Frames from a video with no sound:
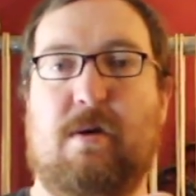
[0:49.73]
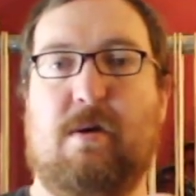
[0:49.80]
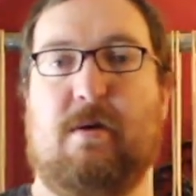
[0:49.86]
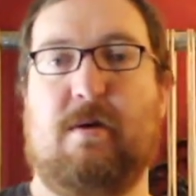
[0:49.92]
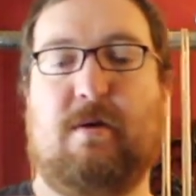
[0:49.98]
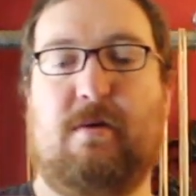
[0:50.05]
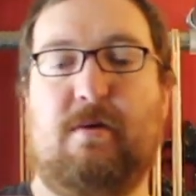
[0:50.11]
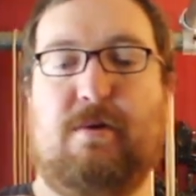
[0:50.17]

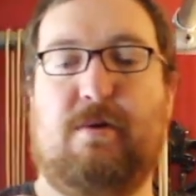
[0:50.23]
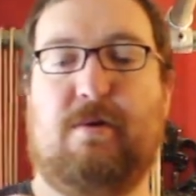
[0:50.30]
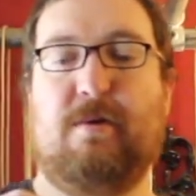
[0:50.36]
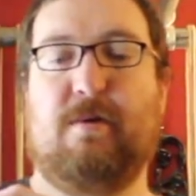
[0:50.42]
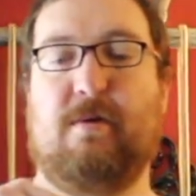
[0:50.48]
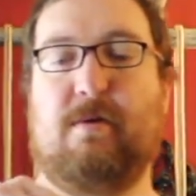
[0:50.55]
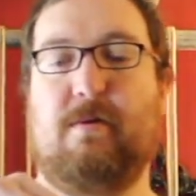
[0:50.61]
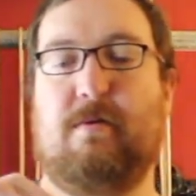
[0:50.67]
like
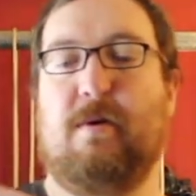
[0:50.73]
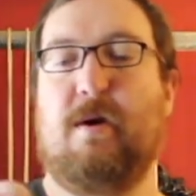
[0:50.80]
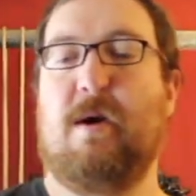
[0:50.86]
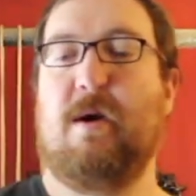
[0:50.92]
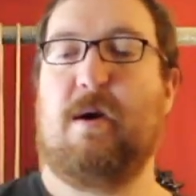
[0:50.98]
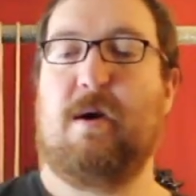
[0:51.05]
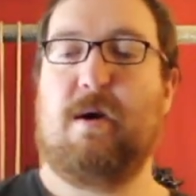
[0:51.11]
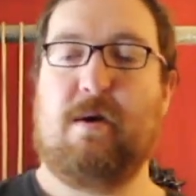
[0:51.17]
so,
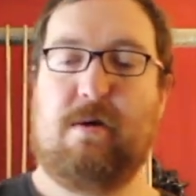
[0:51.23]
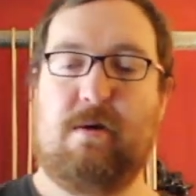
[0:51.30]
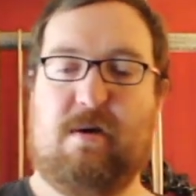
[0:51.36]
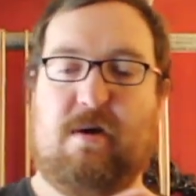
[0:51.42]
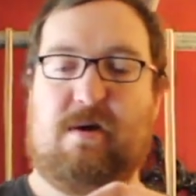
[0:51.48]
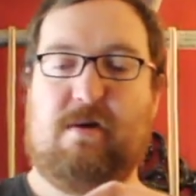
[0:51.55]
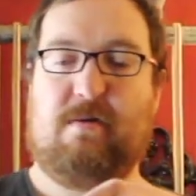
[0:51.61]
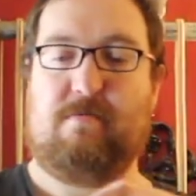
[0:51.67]

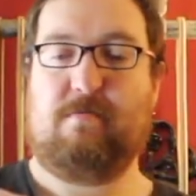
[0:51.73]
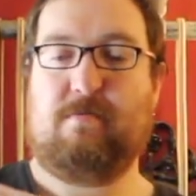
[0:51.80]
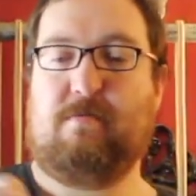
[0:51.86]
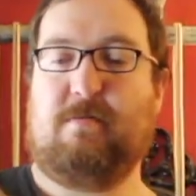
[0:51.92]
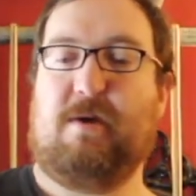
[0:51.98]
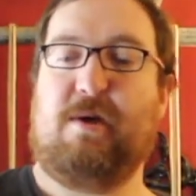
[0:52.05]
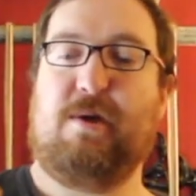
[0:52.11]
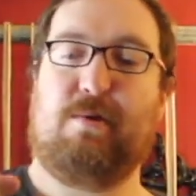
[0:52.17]
and
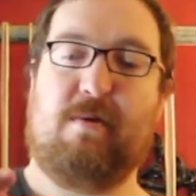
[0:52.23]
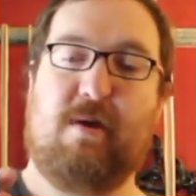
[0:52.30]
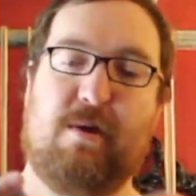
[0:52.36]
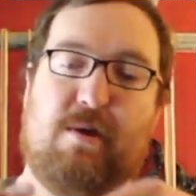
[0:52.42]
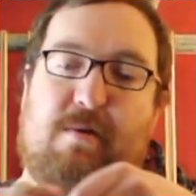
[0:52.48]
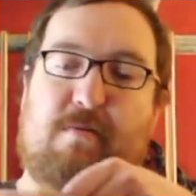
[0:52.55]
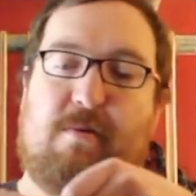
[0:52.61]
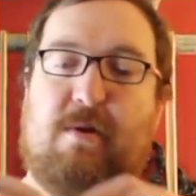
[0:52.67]
it's
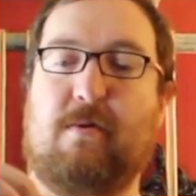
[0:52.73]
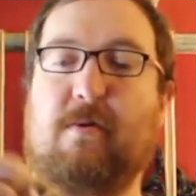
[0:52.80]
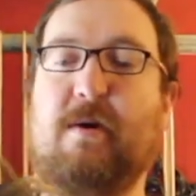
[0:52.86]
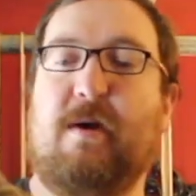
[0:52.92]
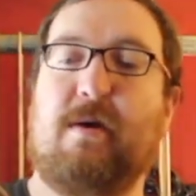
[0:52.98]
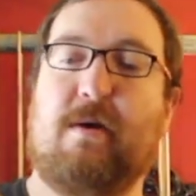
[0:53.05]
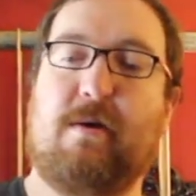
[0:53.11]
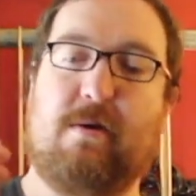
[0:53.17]
relatively
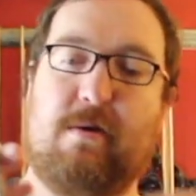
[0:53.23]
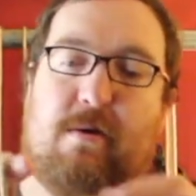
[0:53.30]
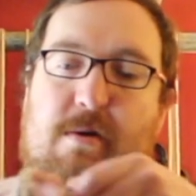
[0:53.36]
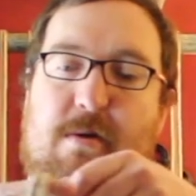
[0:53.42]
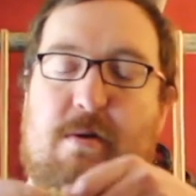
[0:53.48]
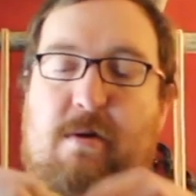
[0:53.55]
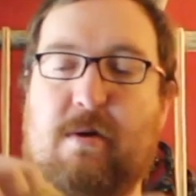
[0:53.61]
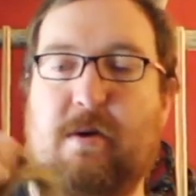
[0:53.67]
quick.
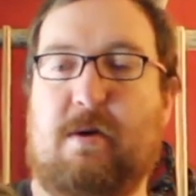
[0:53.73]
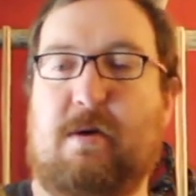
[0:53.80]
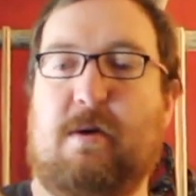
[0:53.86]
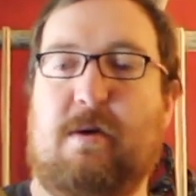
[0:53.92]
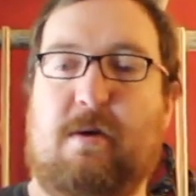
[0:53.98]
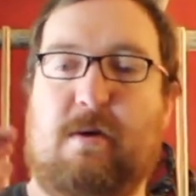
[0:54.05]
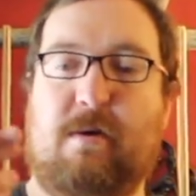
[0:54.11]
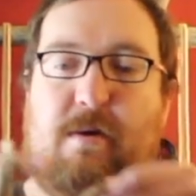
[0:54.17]

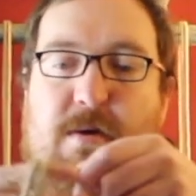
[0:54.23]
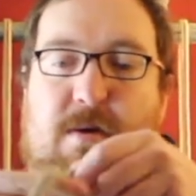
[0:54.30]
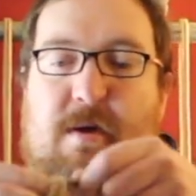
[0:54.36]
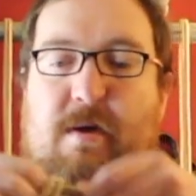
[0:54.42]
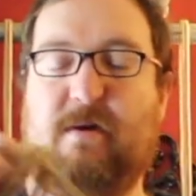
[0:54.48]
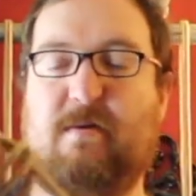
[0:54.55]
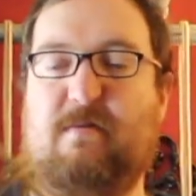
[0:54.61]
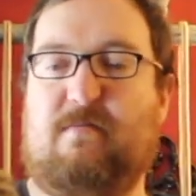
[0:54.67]

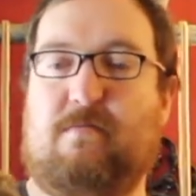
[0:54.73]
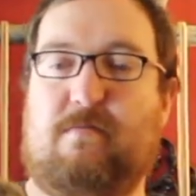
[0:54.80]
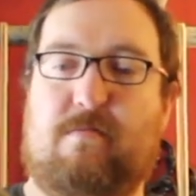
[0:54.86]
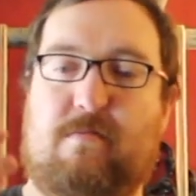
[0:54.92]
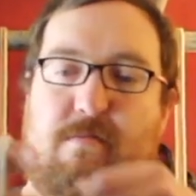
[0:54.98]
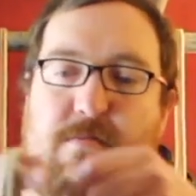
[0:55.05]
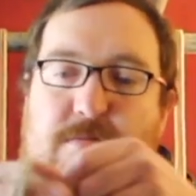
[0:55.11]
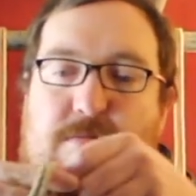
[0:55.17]
It
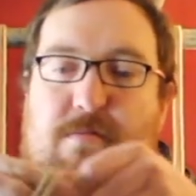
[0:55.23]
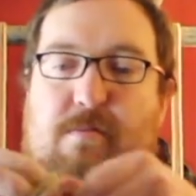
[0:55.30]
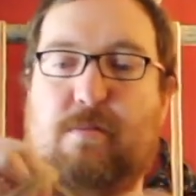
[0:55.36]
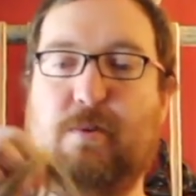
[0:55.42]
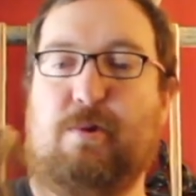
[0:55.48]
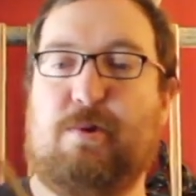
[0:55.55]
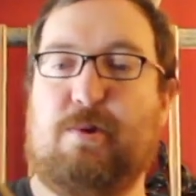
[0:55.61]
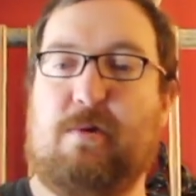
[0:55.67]

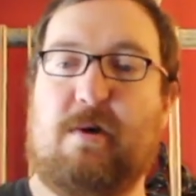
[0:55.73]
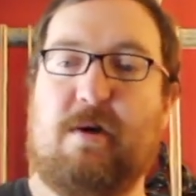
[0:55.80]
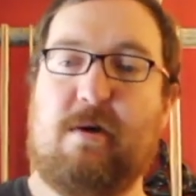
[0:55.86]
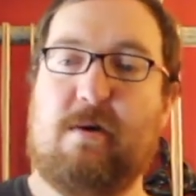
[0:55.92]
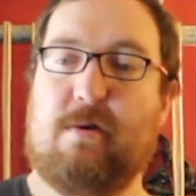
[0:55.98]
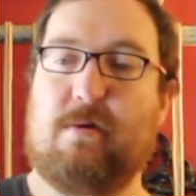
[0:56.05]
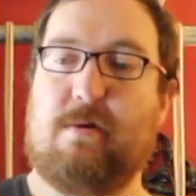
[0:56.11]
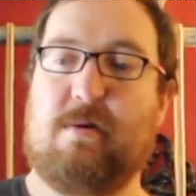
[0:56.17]
looks
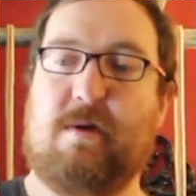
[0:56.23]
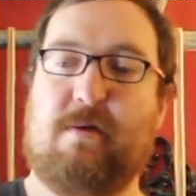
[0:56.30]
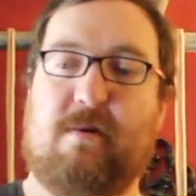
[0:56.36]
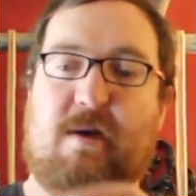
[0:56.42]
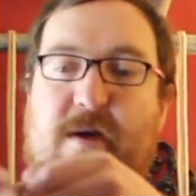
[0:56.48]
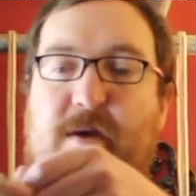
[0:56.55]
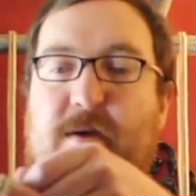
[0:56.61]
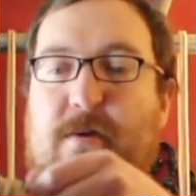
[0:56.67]
alright. I don't
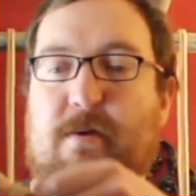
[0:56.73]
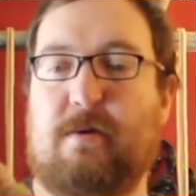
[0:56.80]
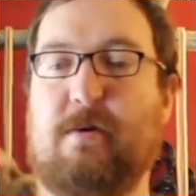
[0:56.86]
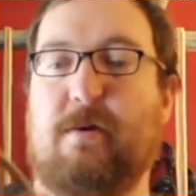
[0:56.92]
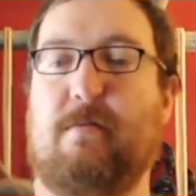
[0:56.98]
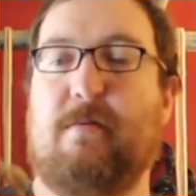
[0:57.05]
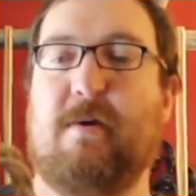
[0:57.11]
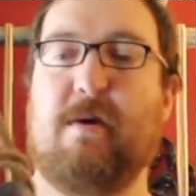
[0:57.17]
hate the
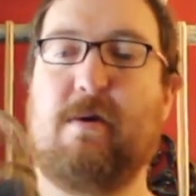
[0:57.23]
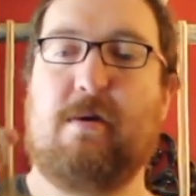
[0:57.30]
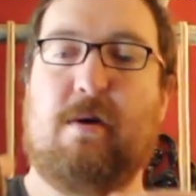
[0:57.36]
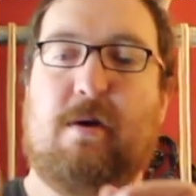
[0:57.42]
look of it.